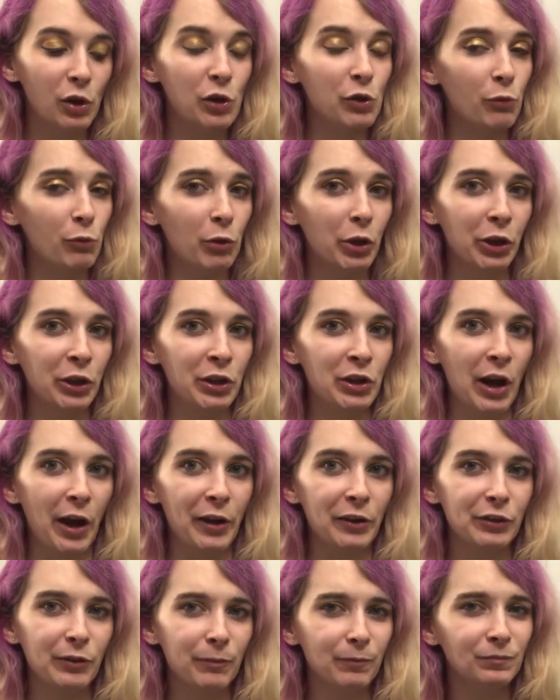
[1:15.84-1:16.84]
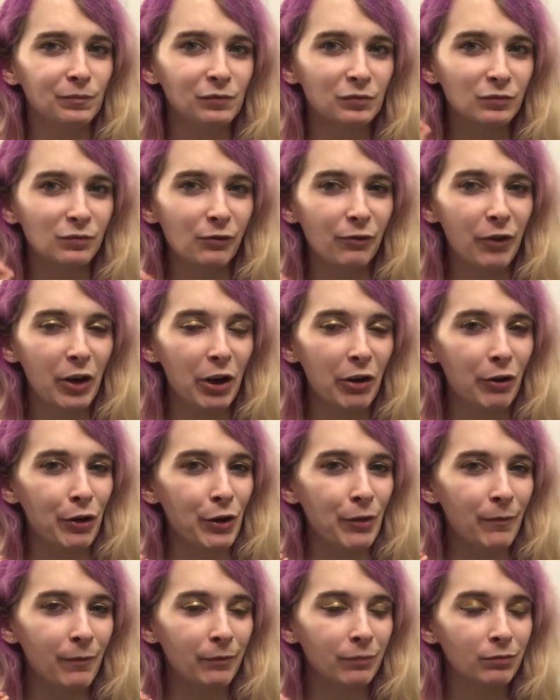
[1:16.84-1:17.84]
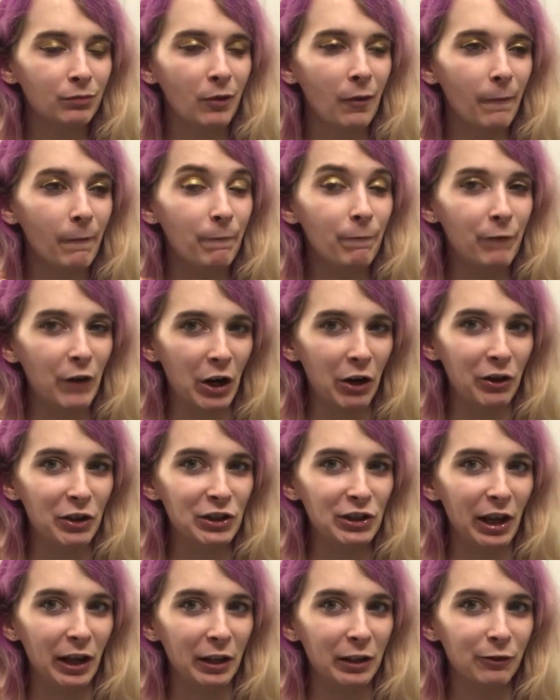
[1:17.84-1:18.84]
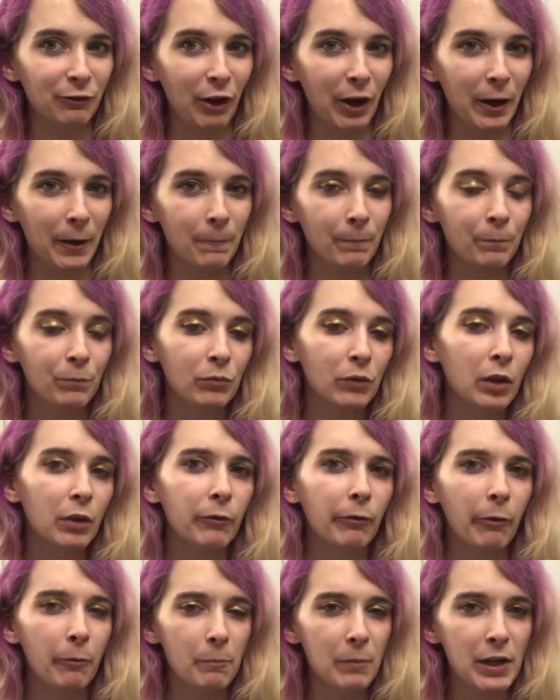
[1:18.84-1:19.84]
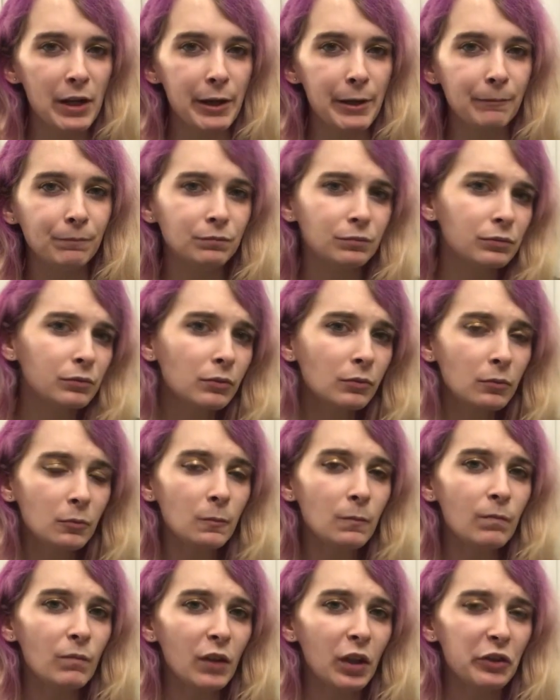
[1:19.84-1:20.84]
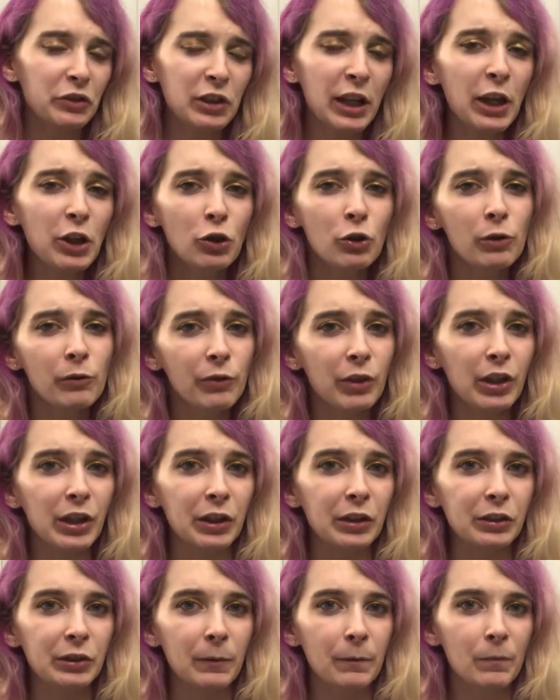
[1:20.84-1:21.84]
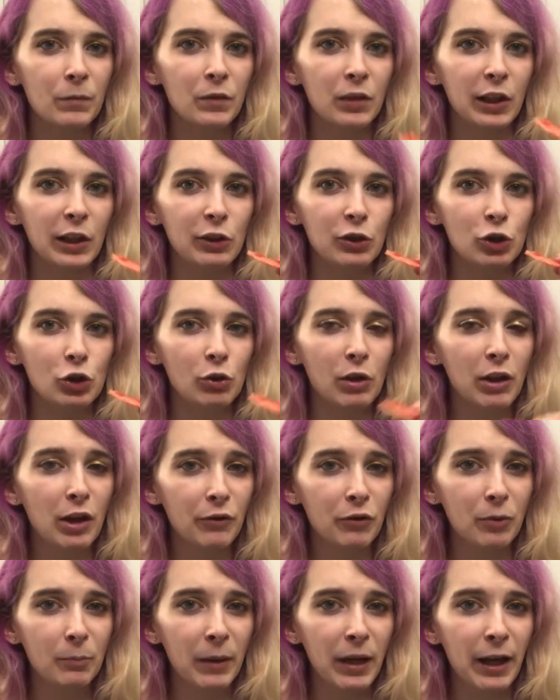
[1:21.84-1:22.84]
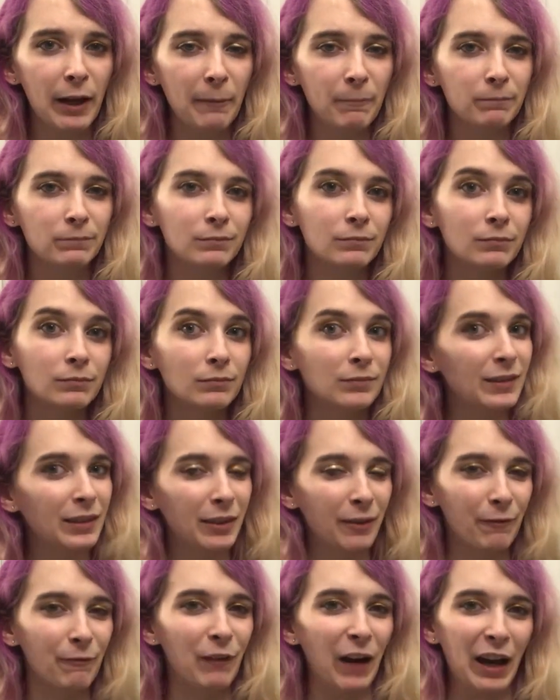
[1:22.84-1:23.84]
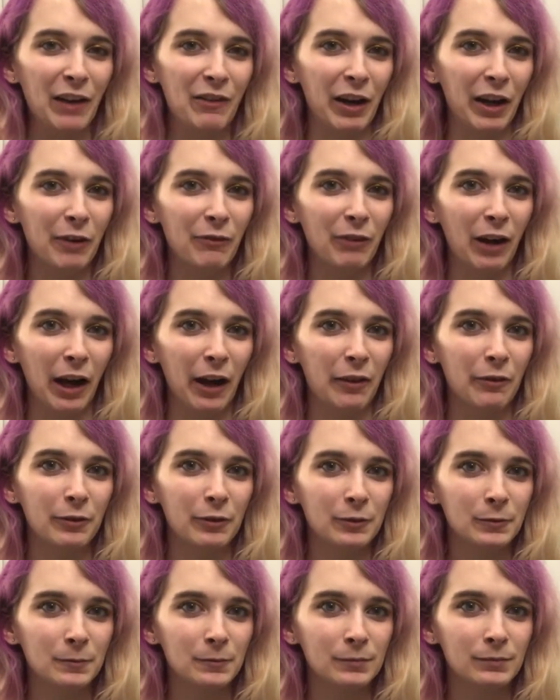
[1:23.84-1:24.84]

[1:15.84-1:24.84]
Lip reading: It's really nice. Very, very satisfying. For me, the texture of these, straight off the bat, 5 out of 5.